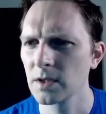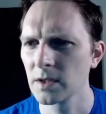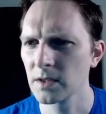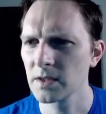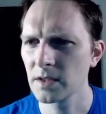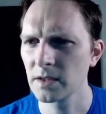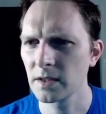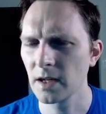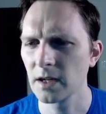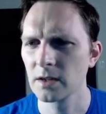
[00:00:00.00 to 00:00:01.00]
Let's start
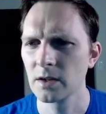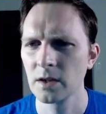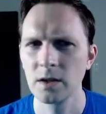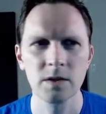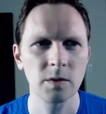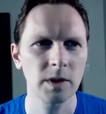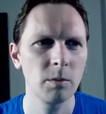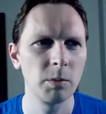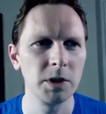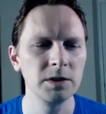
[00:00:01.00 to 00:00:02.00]
there. So we're going to
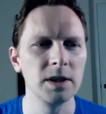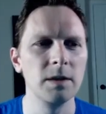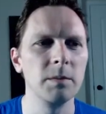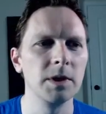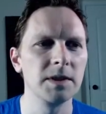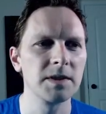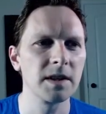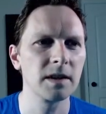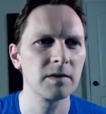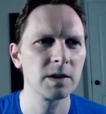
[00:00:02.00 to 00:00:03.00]
build it, but
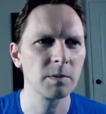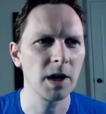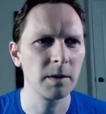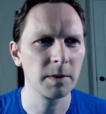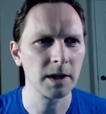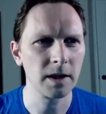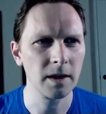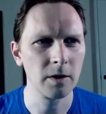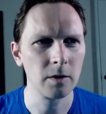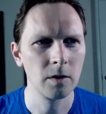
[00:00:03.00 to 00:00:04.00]
instead of just piping it
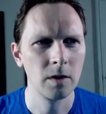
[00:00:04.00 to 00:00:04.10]
out,